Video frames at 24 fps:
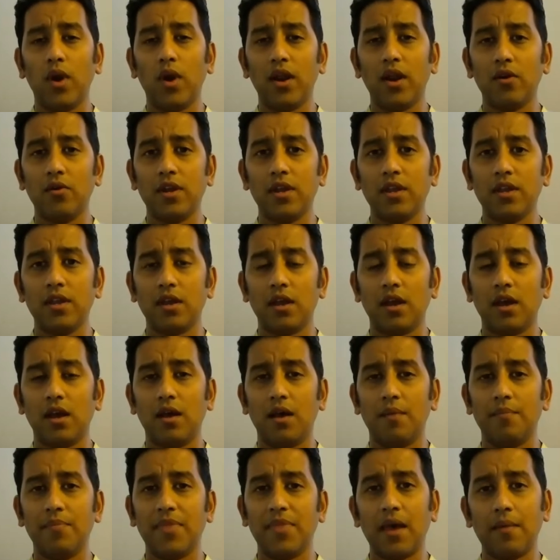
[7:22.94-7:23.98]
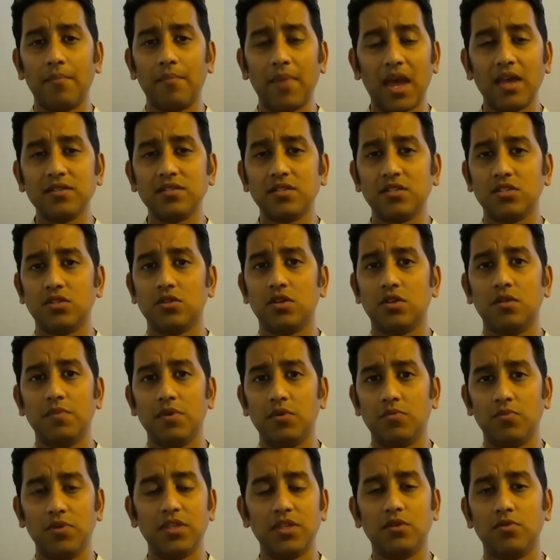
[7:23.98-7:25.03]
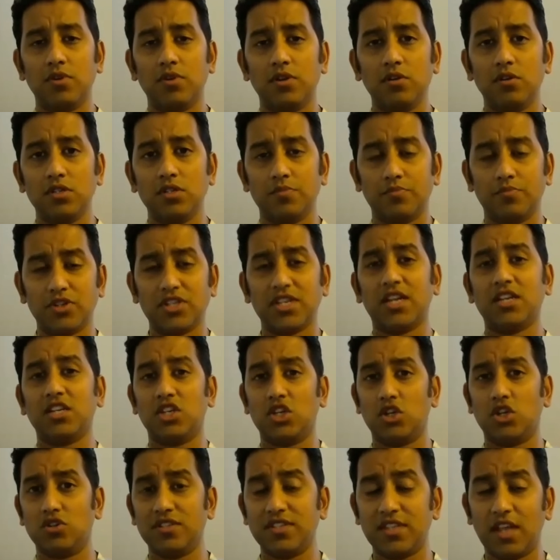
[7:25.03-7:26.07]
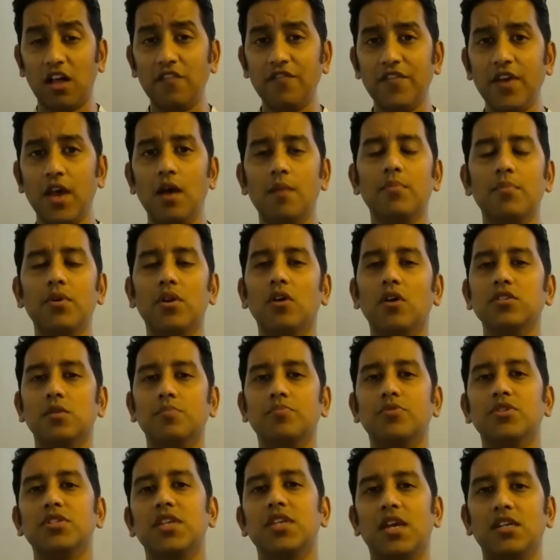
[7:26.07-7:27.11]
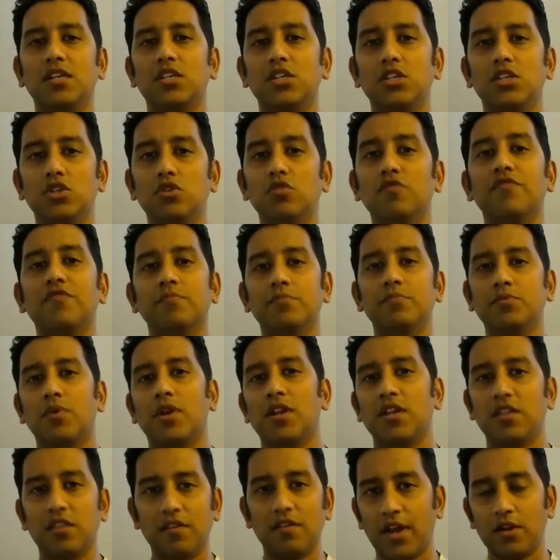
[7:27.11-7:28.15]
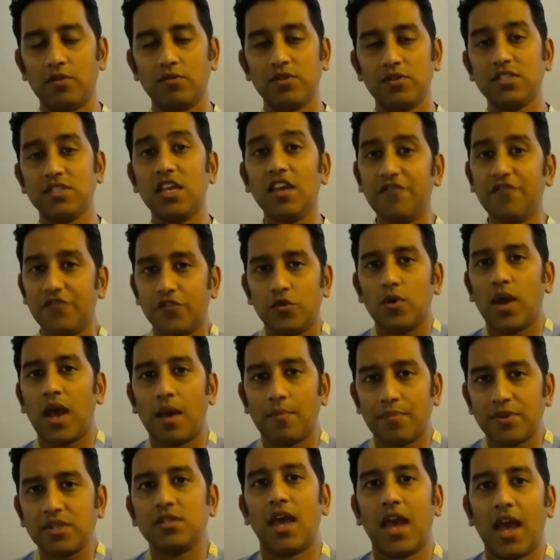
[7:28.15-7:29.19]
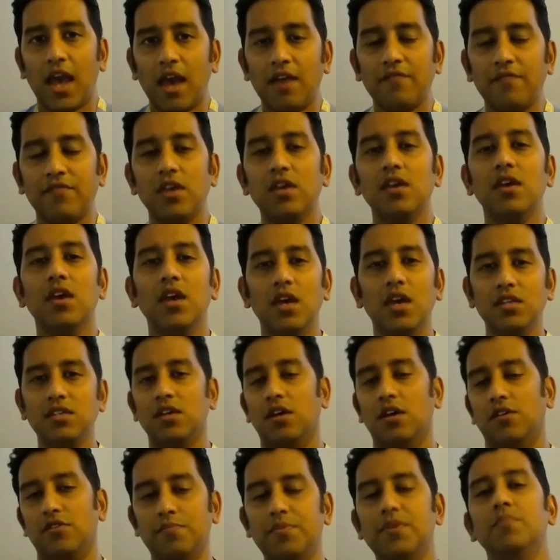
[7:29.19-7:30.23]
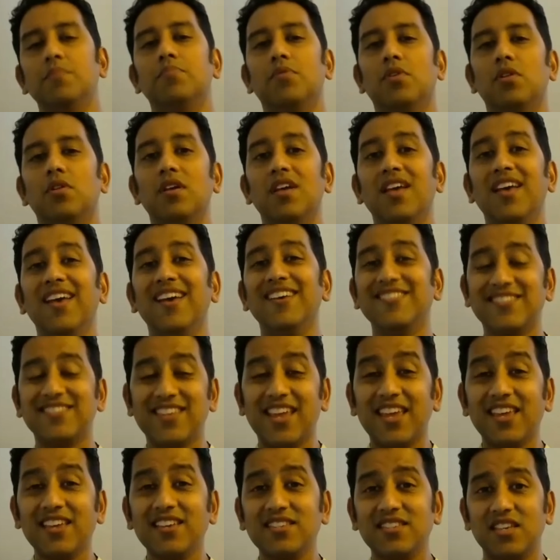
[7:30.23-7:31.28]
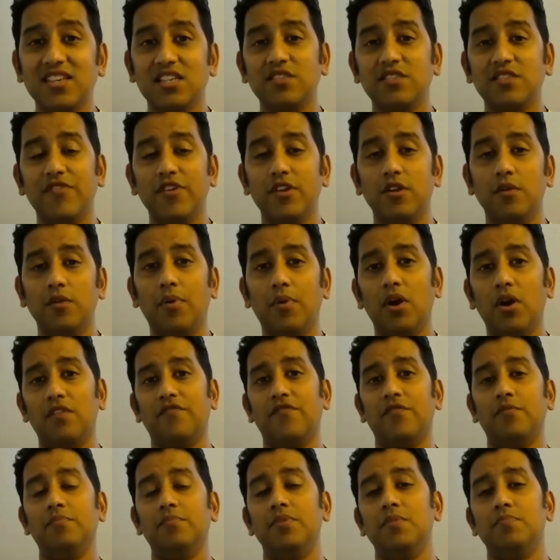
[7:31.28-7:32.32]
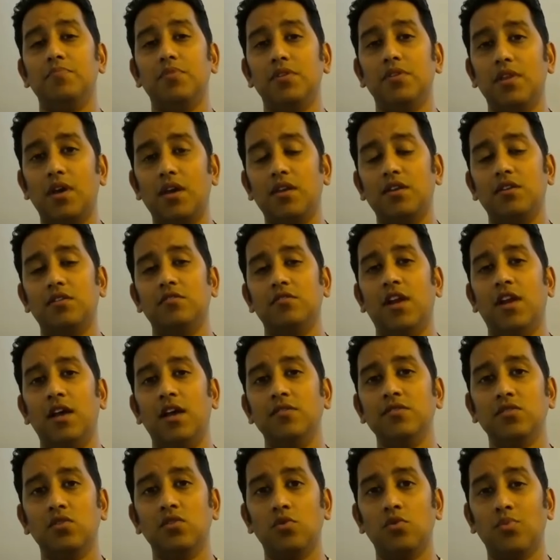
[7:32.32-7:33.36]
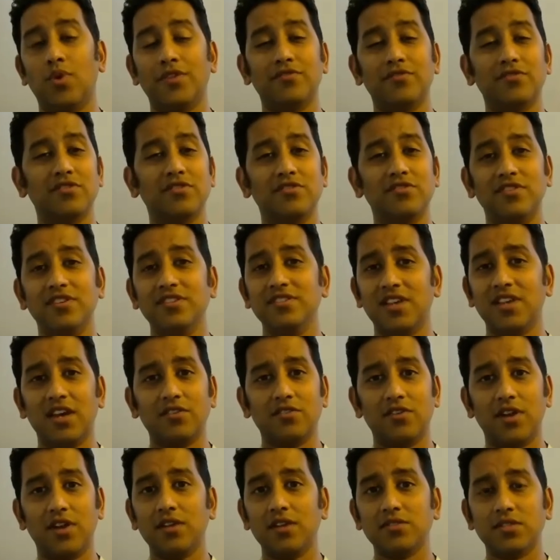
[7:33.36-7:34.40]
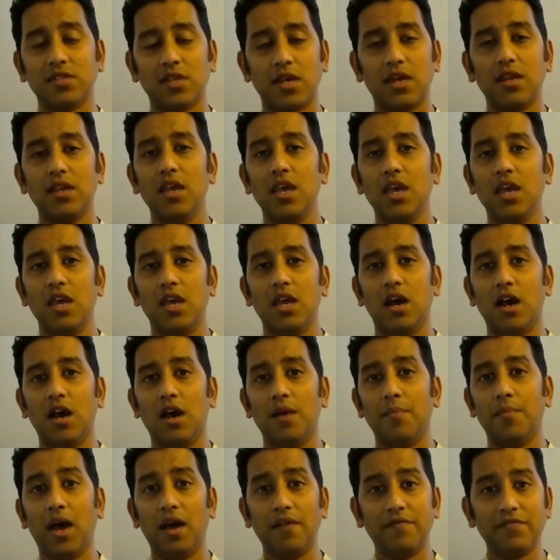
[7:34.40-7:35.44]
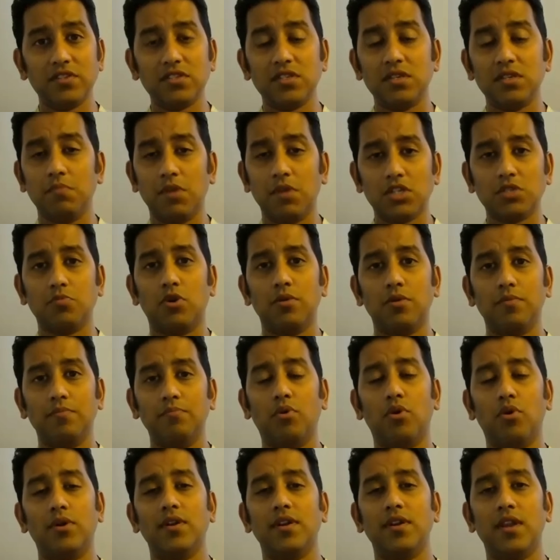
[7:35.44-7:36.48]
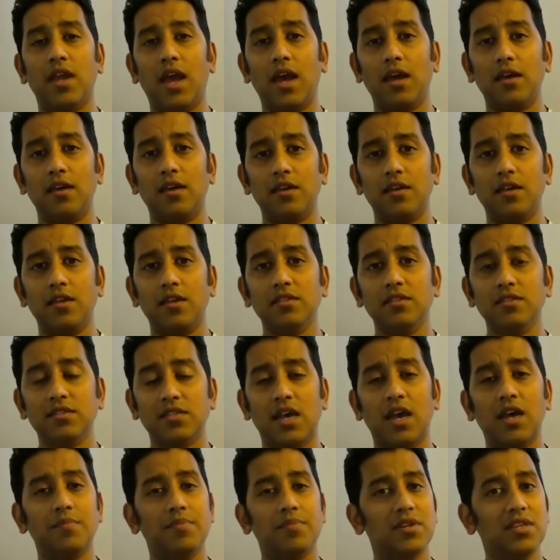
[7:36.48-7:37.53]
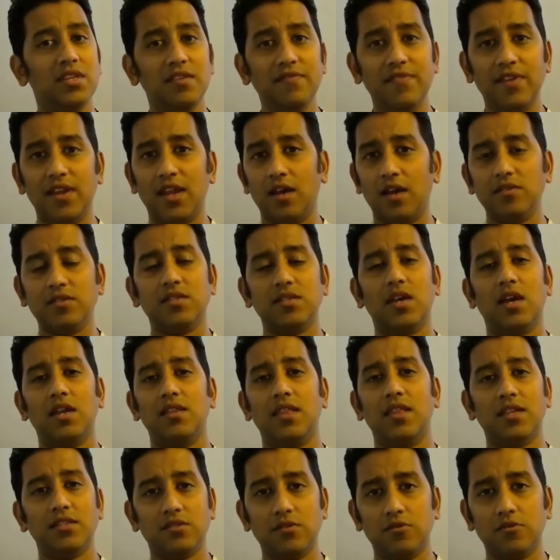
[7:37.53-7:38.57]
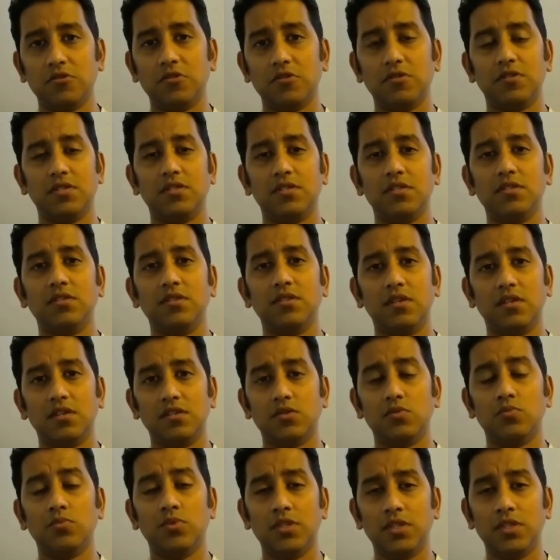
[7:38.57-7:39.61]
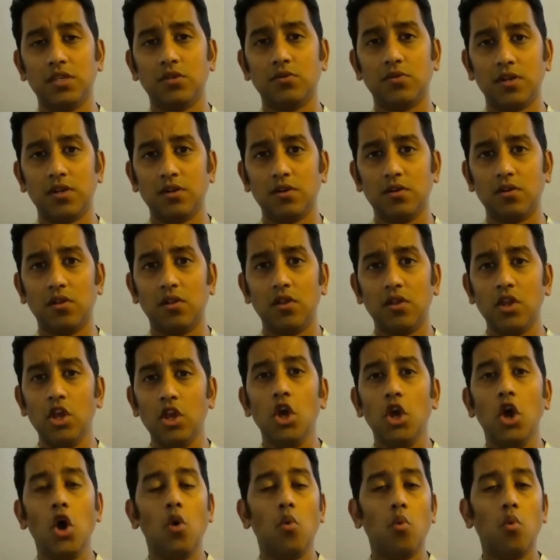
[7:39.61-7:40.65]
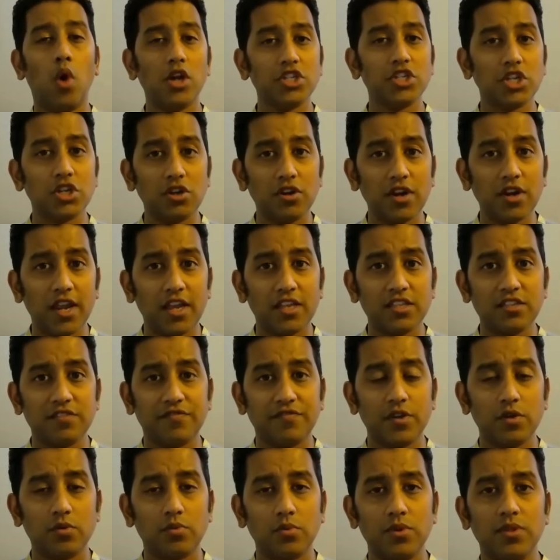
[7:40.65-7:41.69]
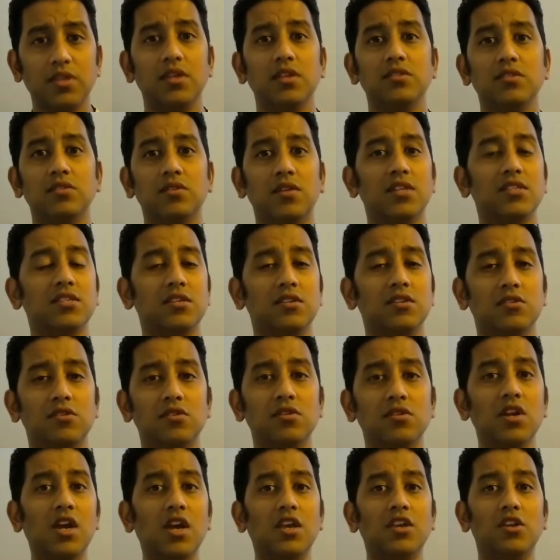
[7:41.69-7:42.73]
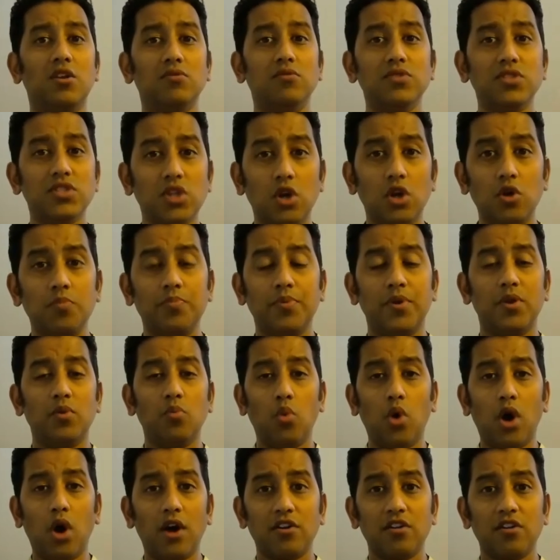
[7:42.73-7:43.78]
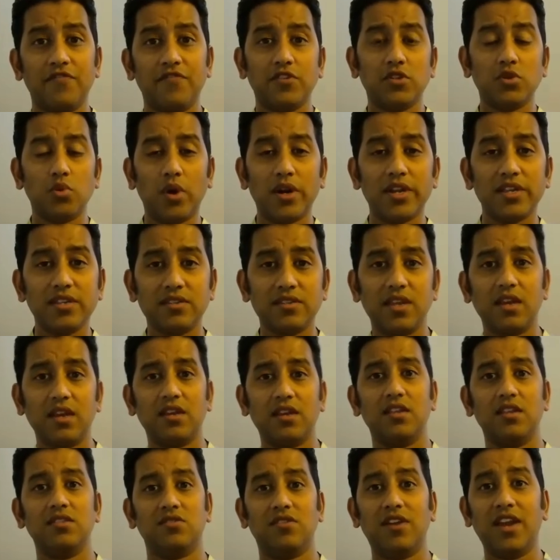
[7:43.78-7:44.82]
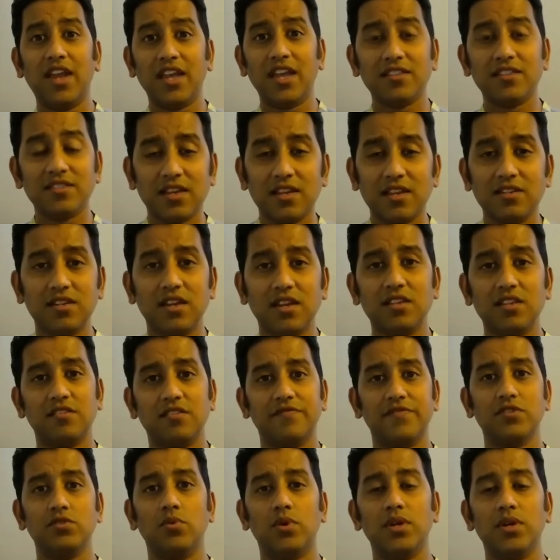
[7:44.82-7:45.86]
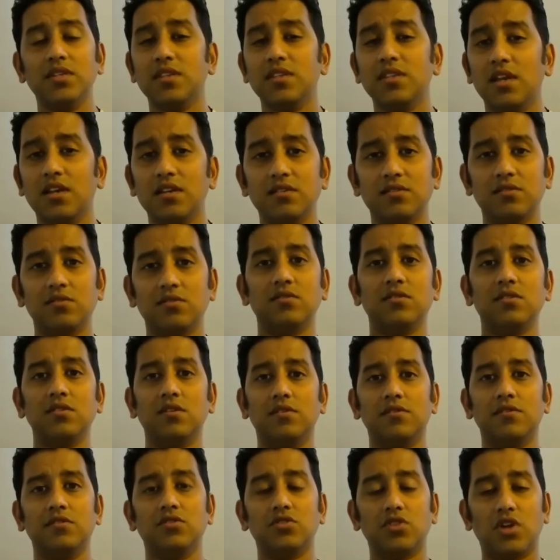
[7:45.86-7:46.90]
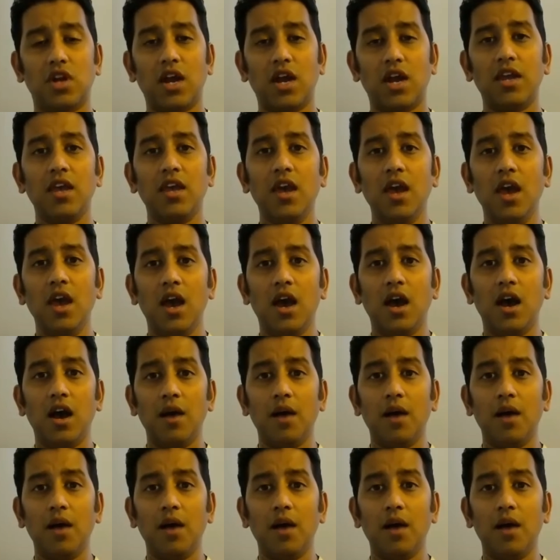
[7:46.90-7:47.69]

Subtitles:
wearing that mask is going to be really critical to protecting yourself, but also protecting you from spreading the virus if you happen to have it to other people. Staying 6 feet apart from people not in your household, whether you're inside or outside, obviously much more important inside, but even outside, that social distancing is really critical. Washing your hands frequently, and so that's either soap and water for 20 seconds or hand sanitizer for 20 seconds or until they're dry.